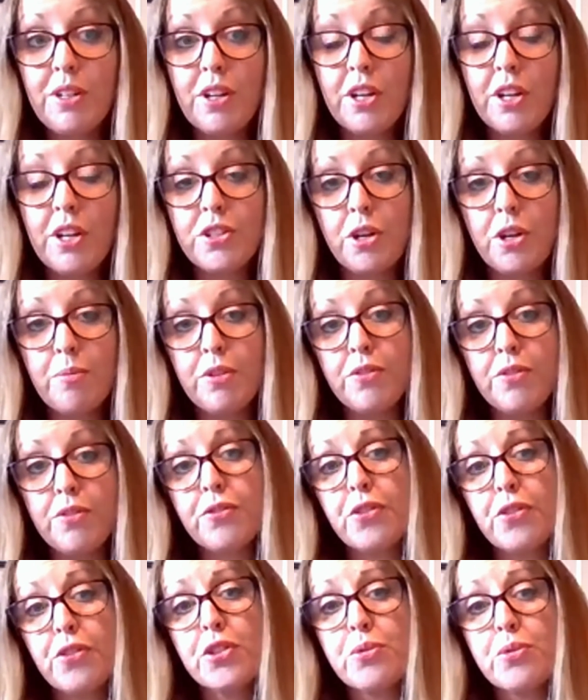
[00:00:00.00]
dominant
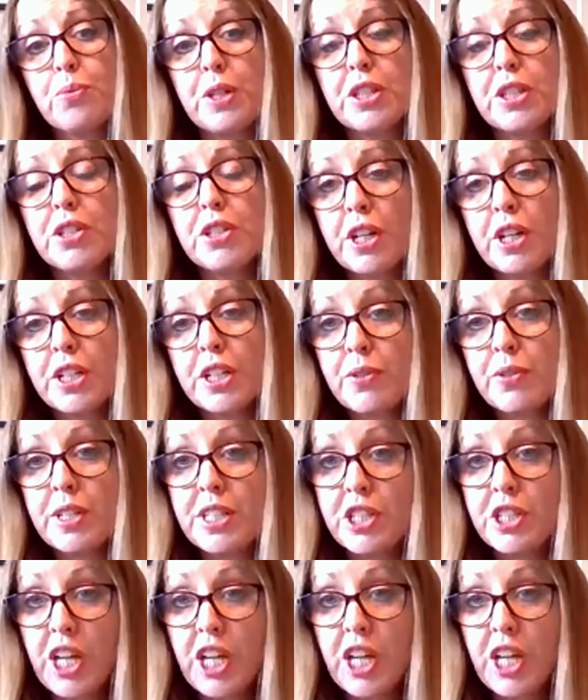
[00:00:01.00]
force, which tried to
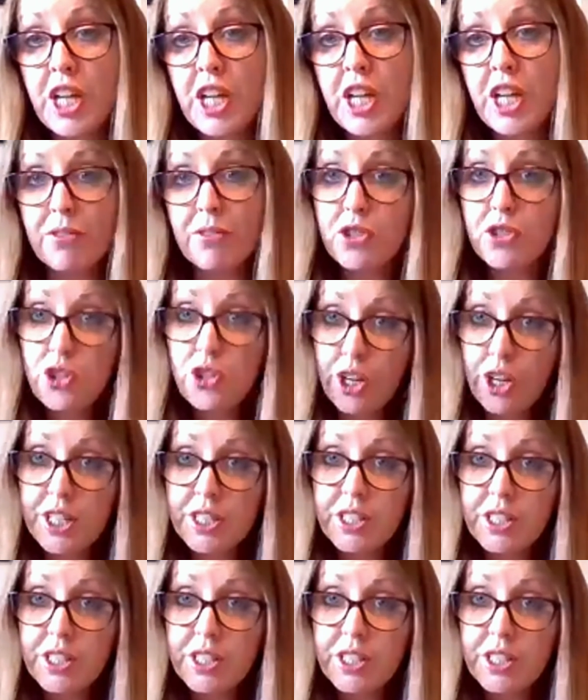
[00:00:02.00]
inject a bit of choice